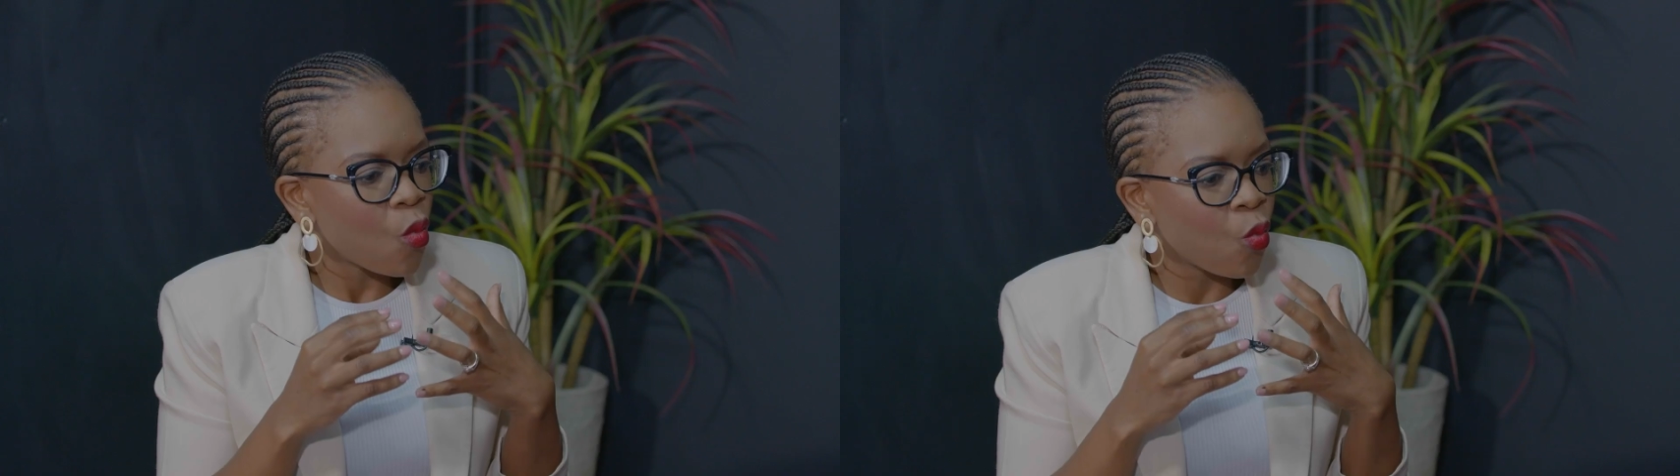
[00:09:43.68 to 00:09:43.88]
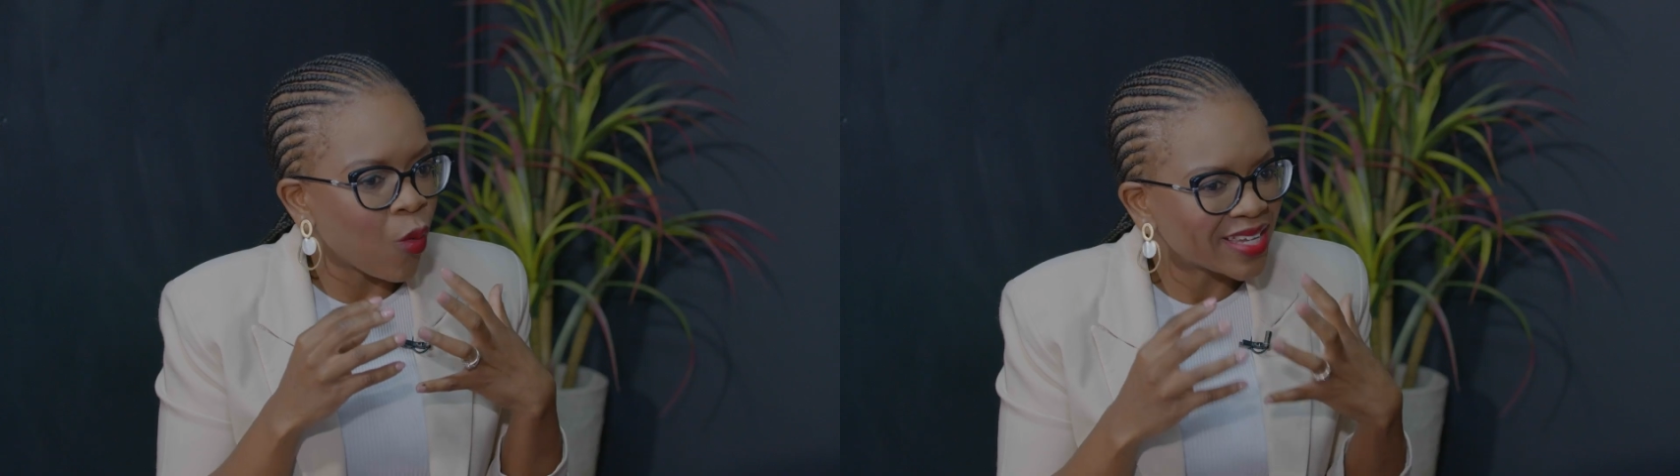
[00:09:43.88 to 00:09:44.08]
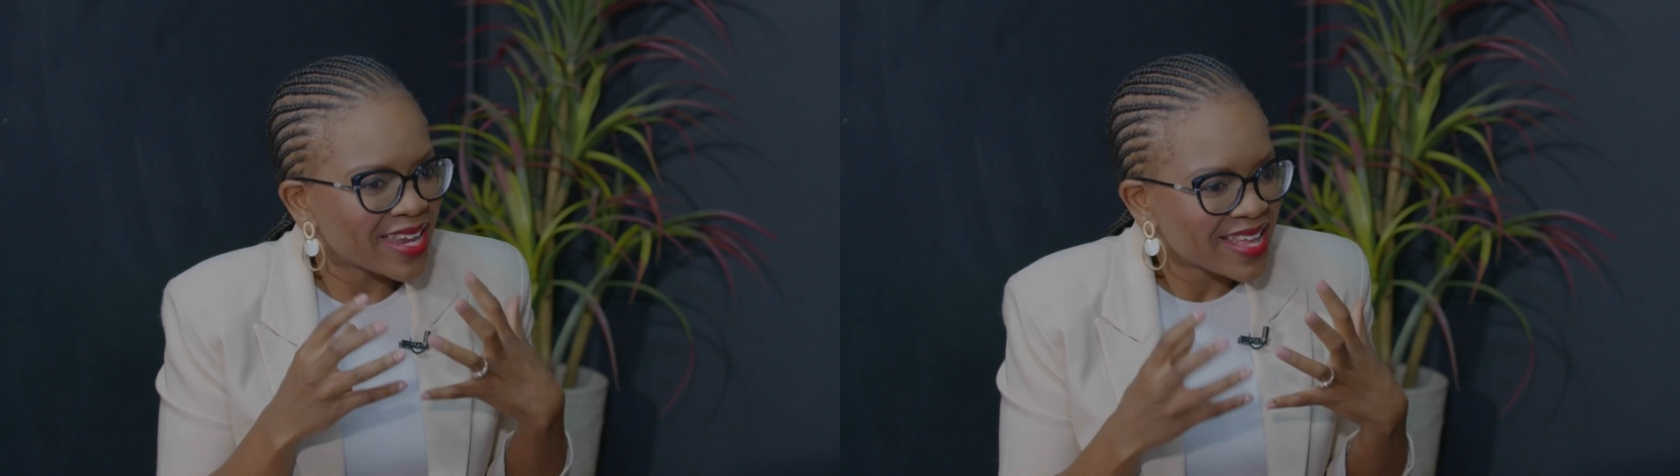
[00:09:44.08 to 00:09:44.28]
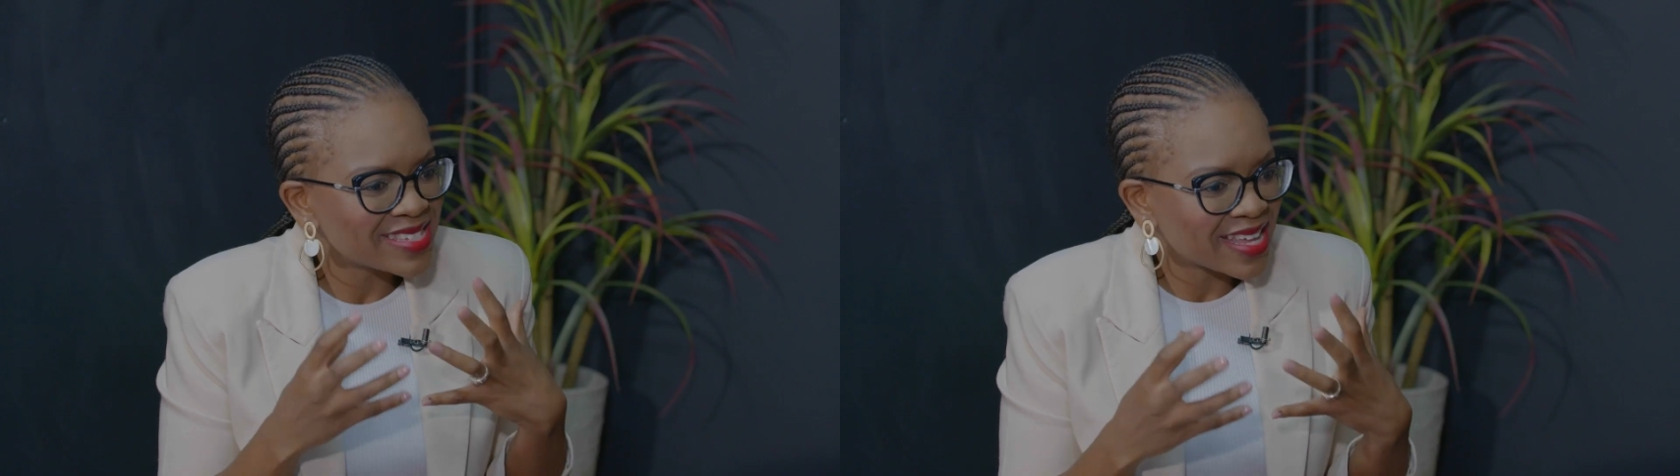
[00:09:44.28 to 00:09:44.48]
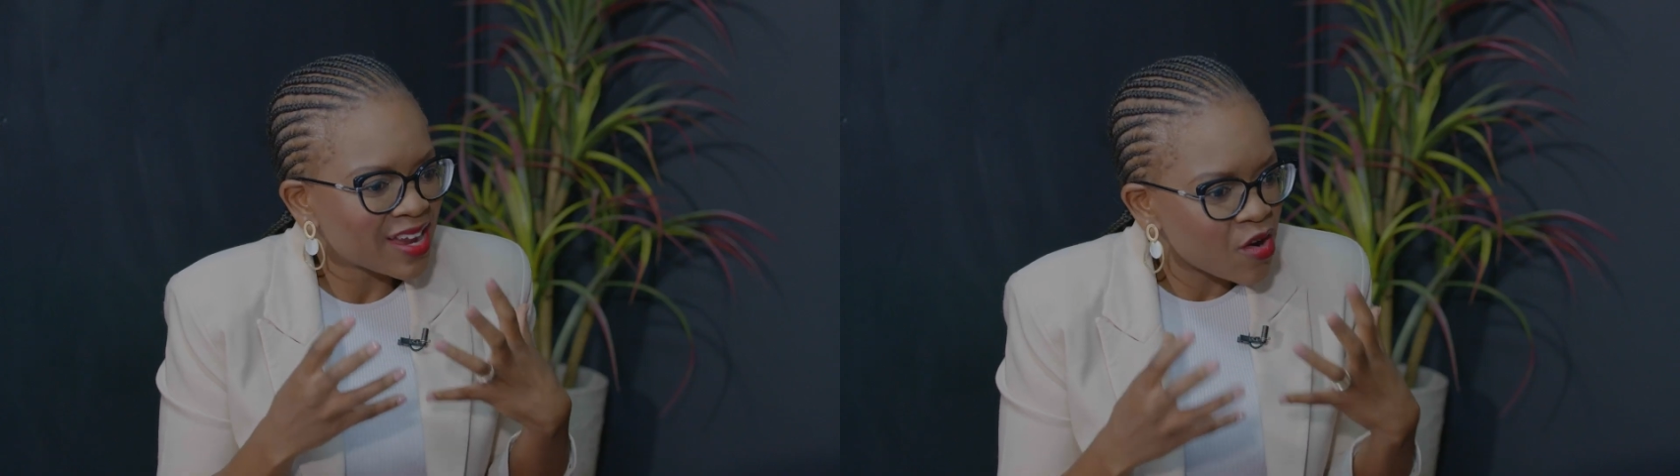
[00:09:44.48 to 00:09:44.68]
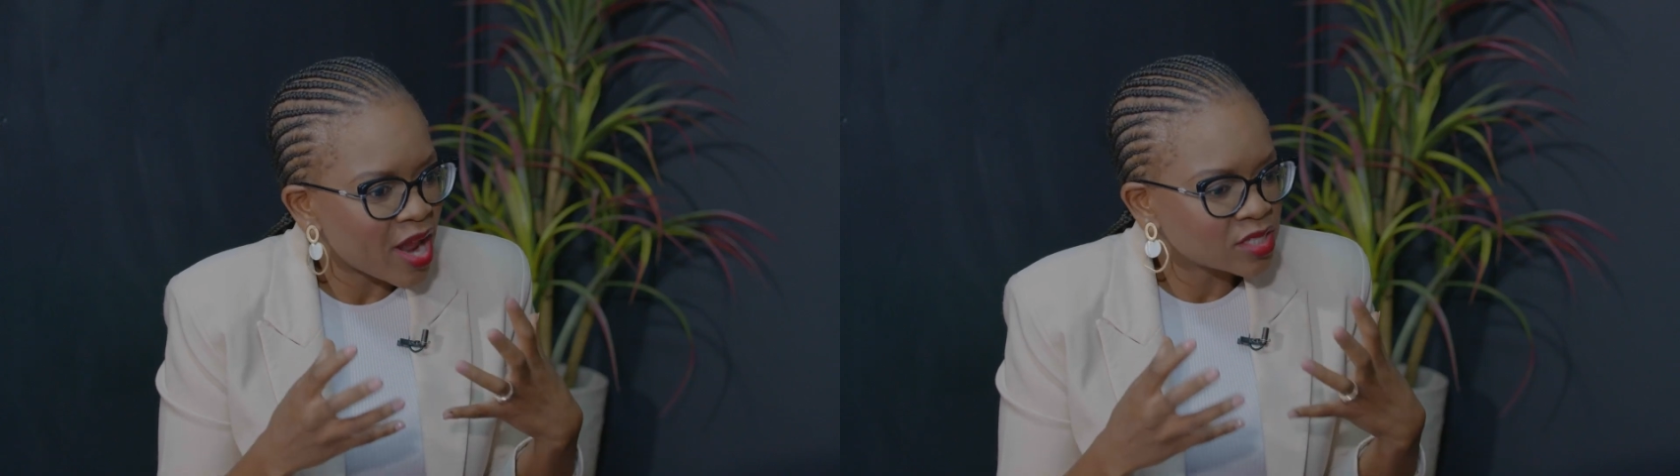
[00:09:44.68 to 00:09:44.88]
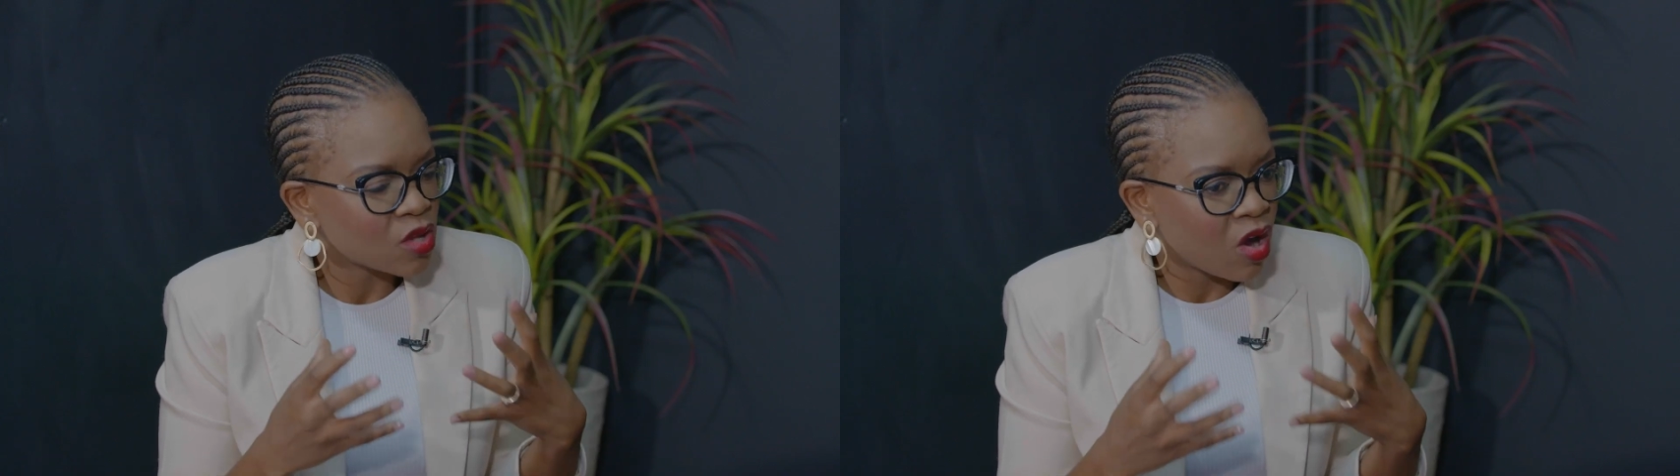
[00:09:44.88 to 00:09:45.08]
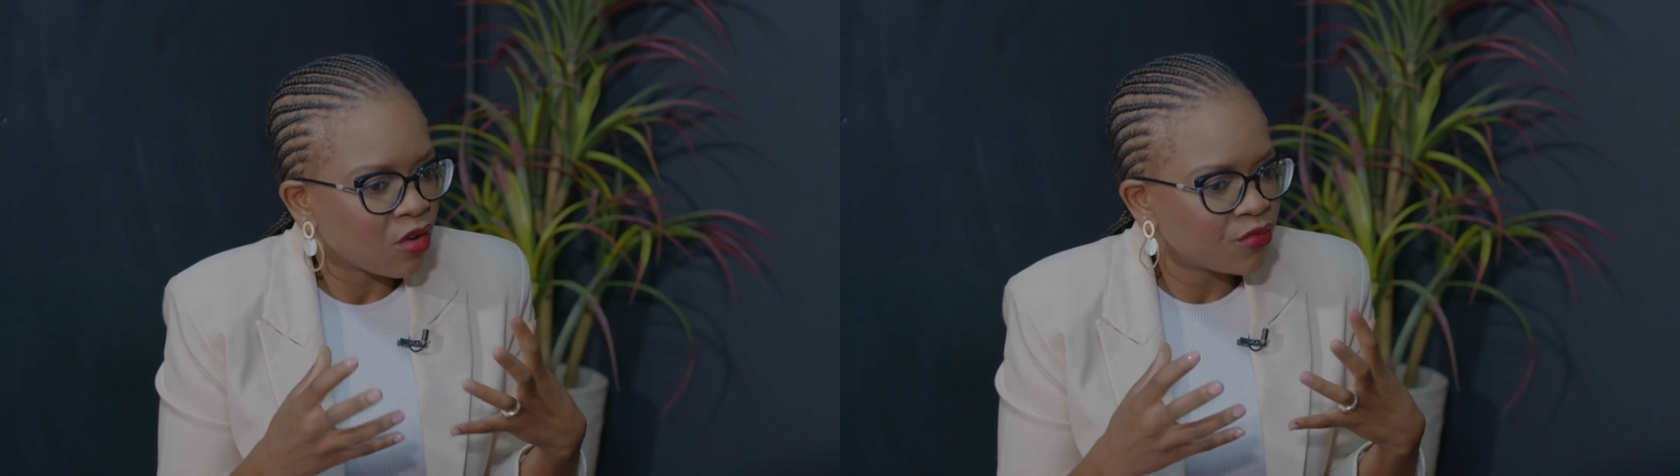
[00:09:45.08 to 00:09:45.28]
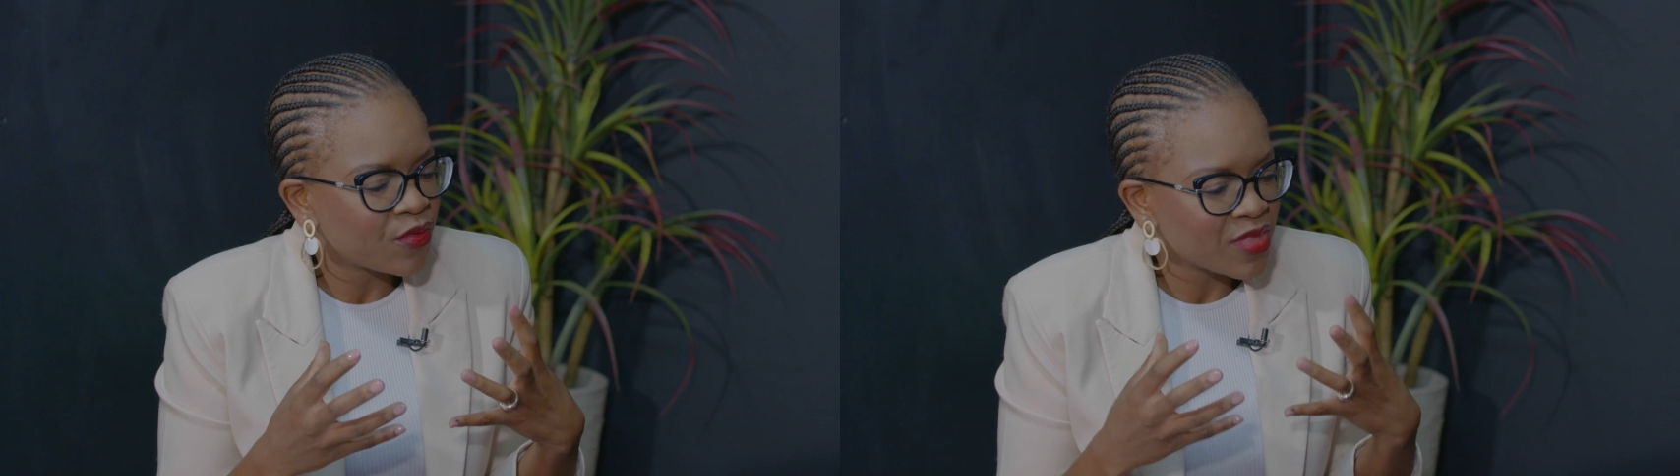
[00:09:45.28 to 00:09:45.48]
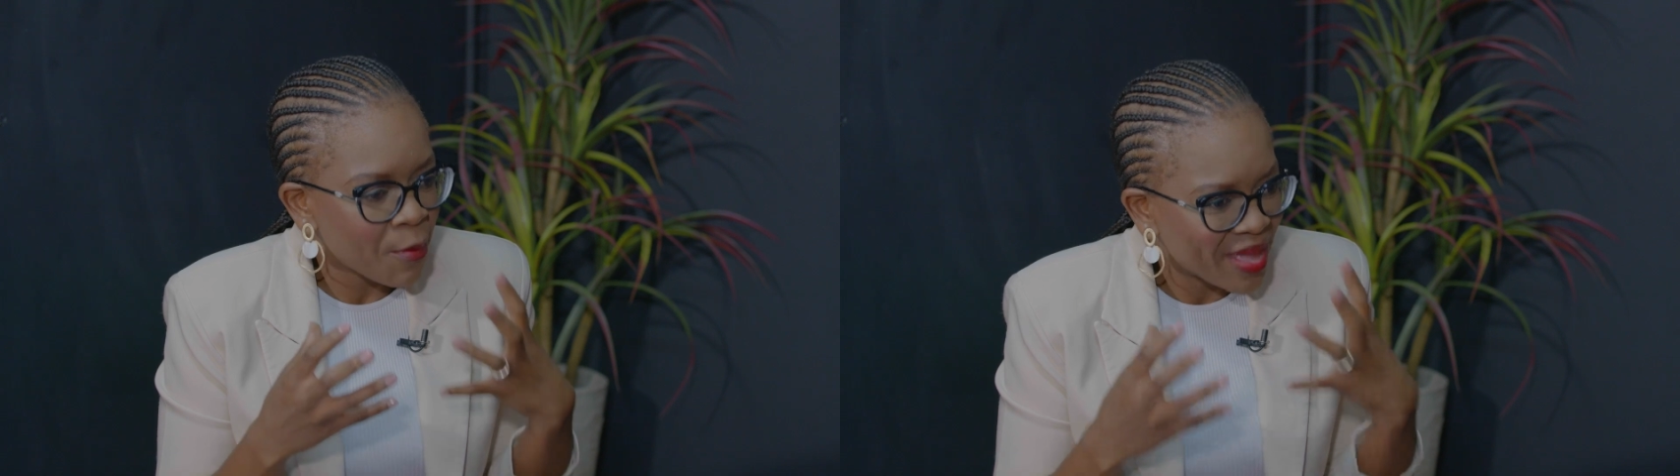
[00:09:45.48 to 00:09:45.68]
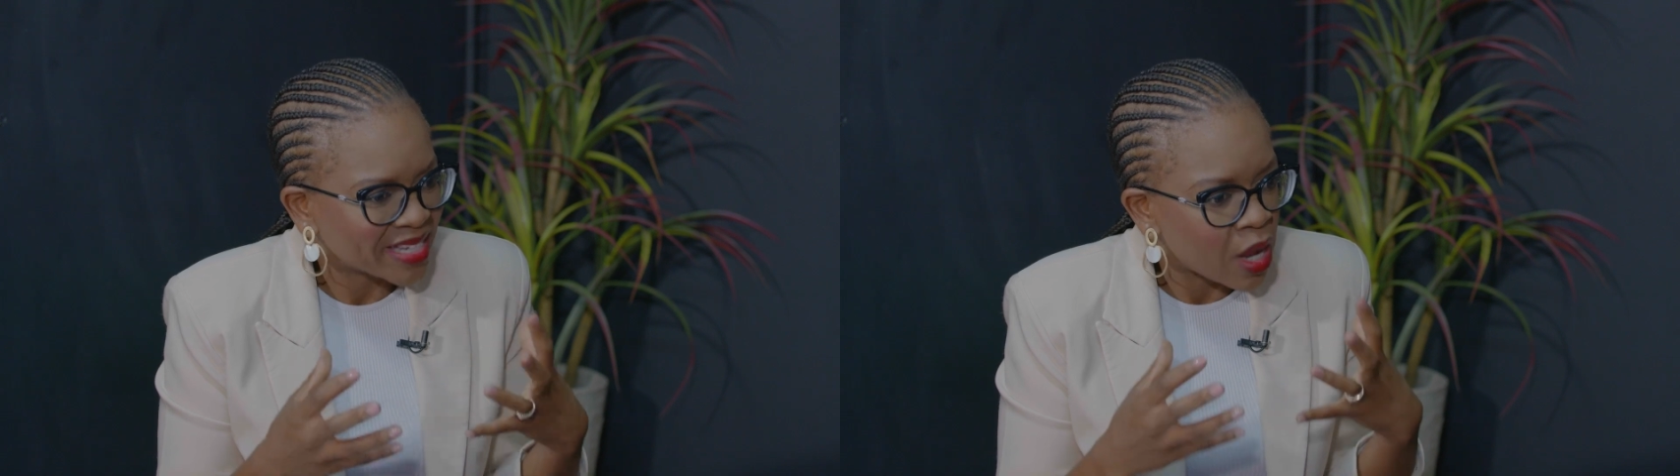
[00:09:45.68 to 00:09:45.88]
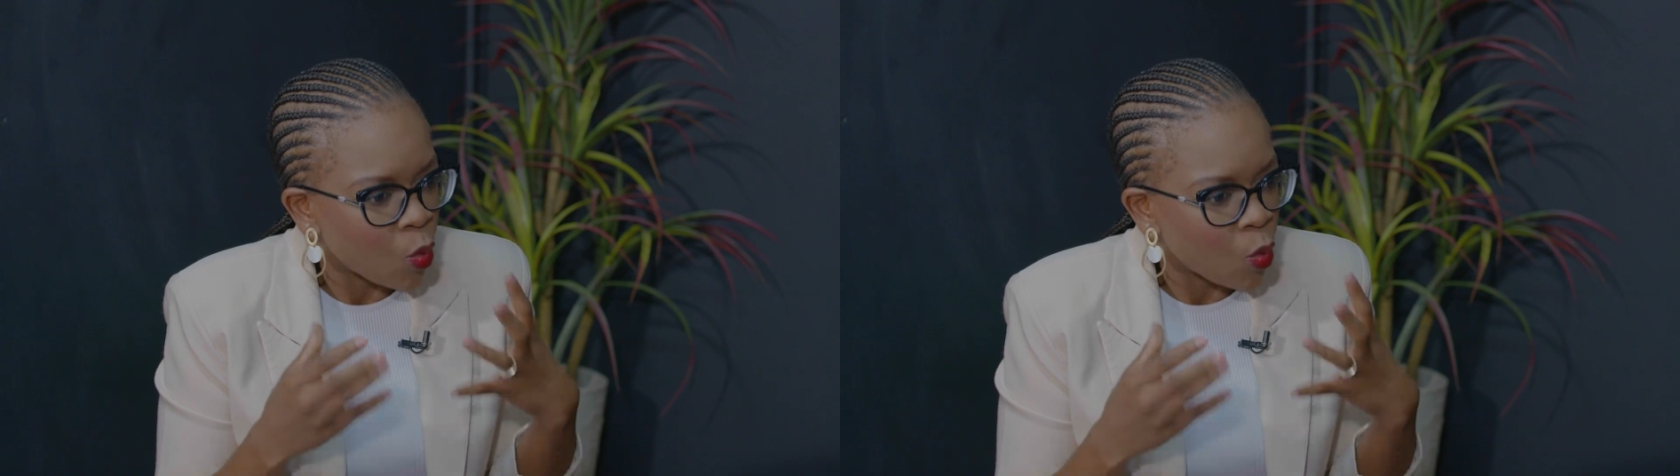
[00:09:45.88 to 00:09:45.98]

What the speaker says: what is the crux of the matter?